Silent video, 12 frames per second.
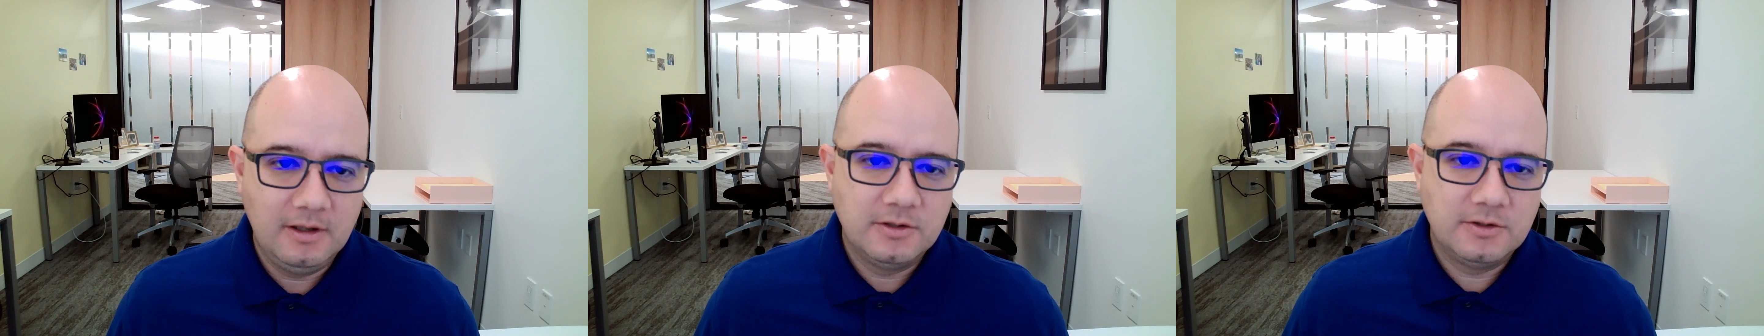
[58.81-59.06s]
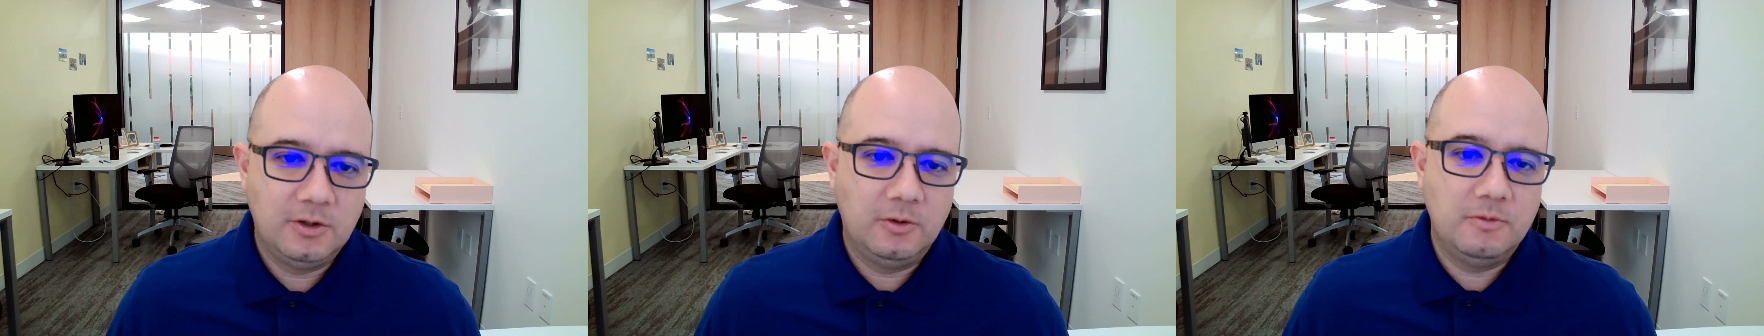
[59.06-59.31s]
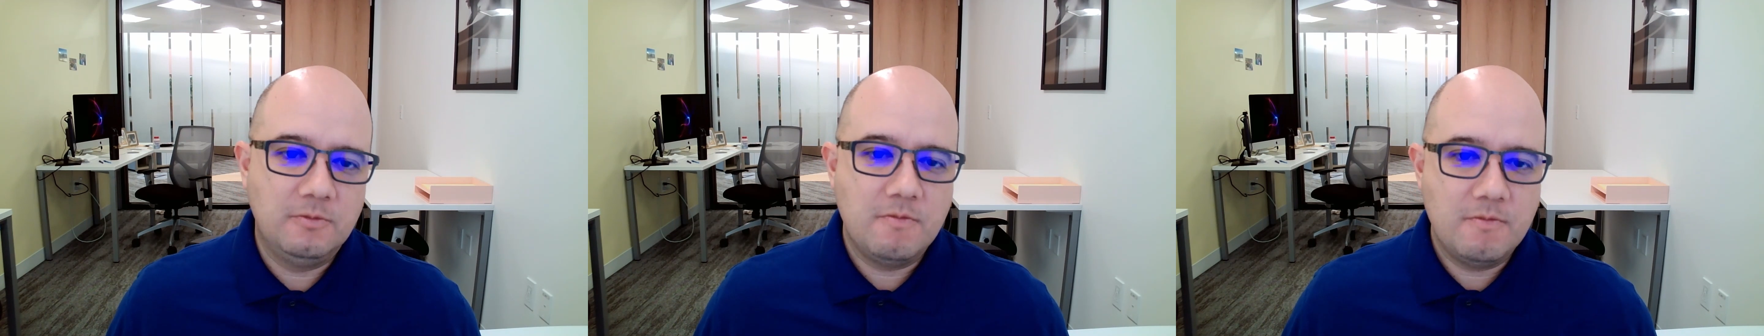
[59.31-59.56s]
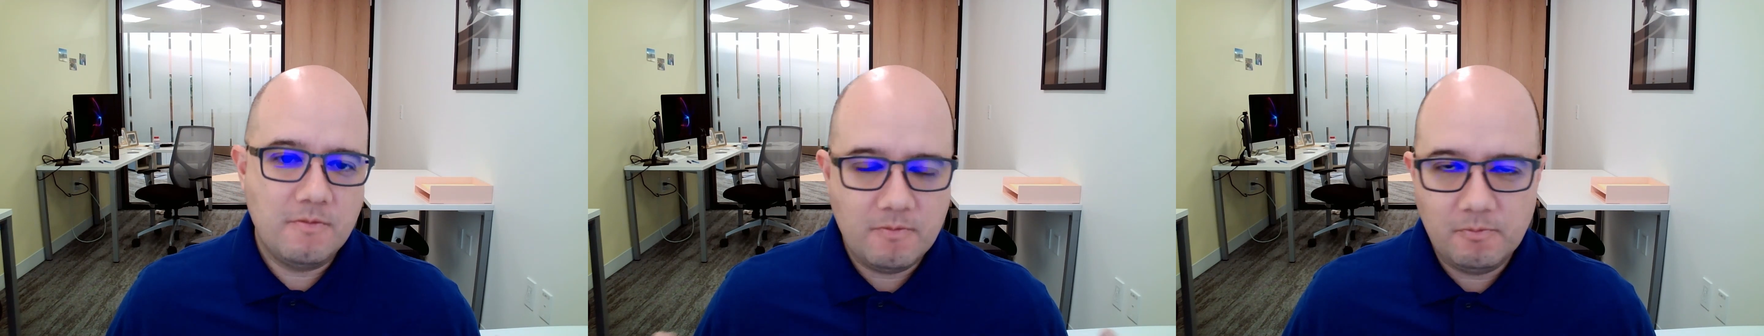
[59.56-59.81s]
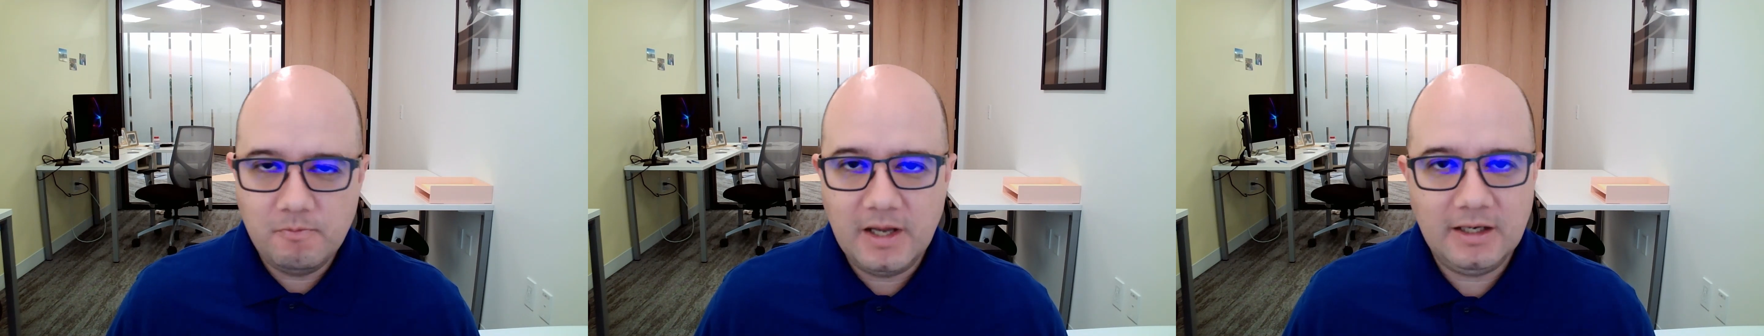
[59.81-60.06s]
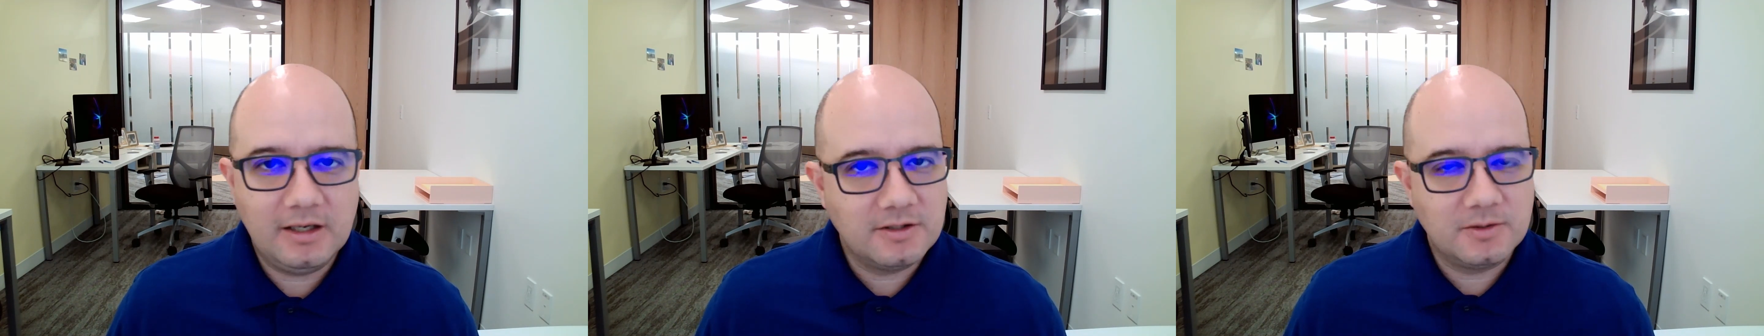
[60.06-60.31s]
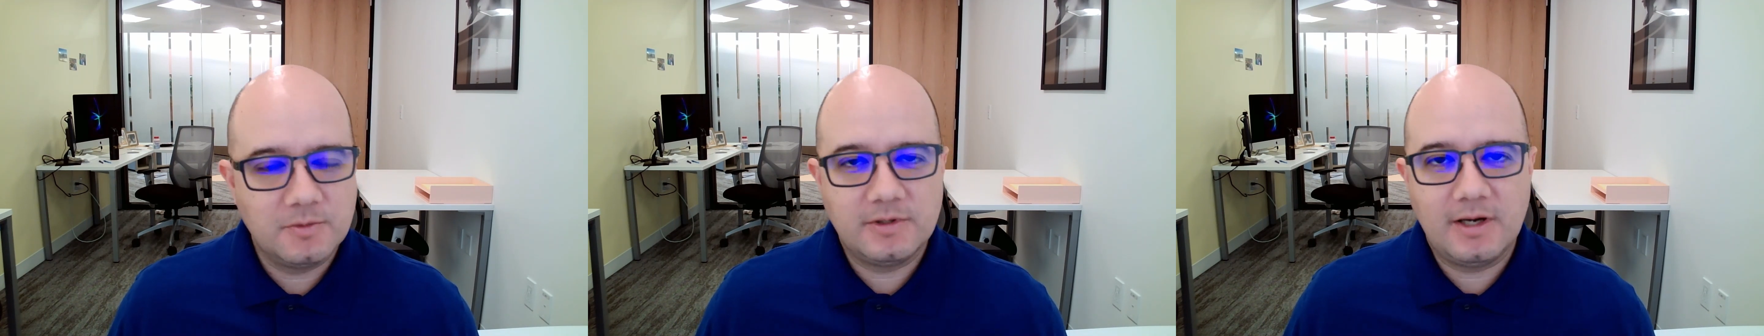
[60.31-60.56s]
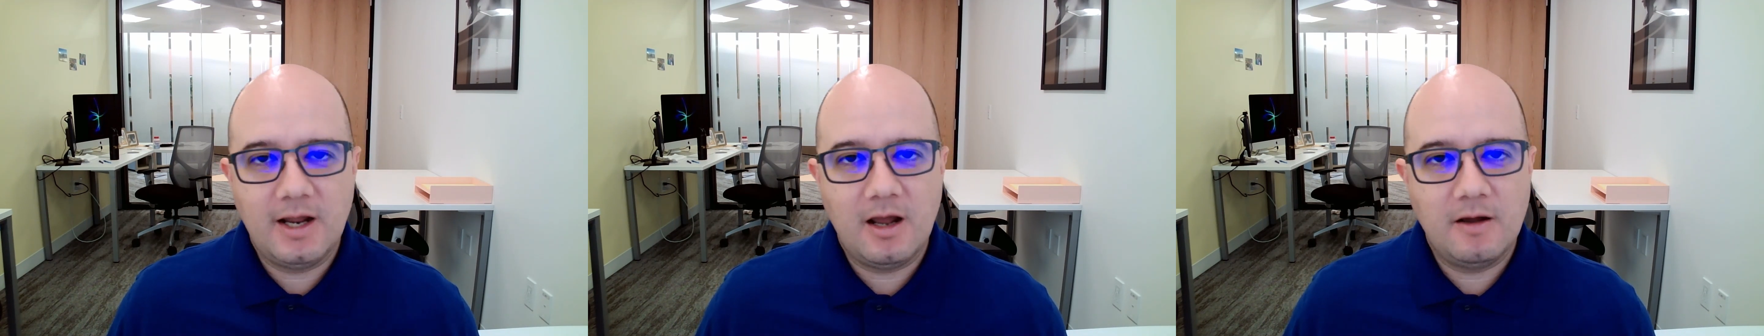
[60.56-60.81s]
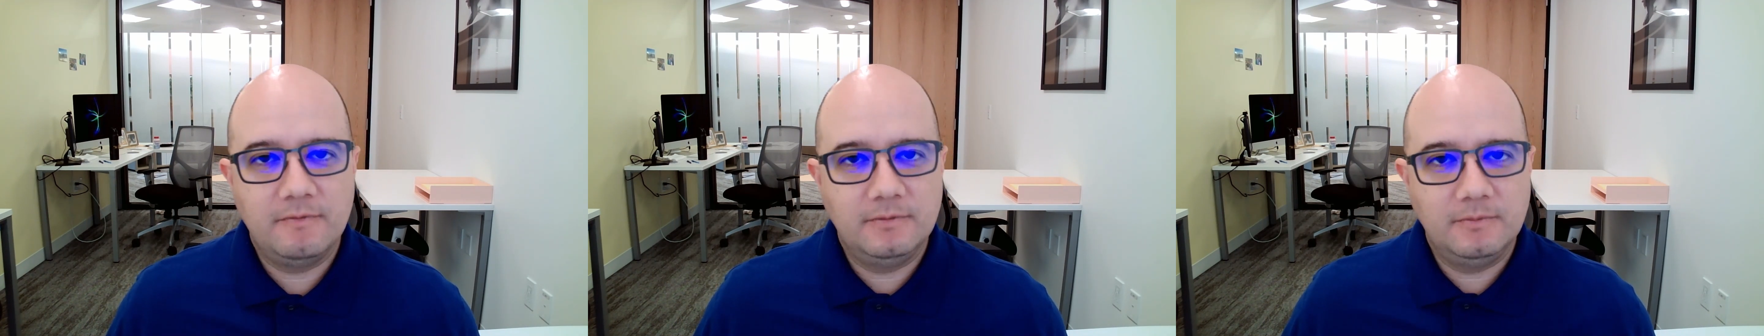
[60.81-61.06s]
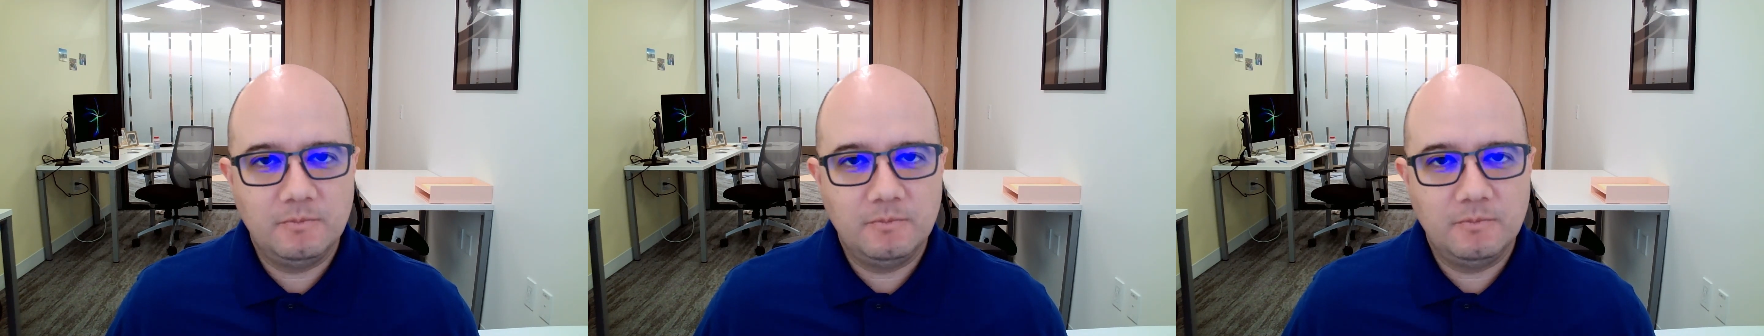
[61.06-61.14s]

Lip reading: So many customers I have,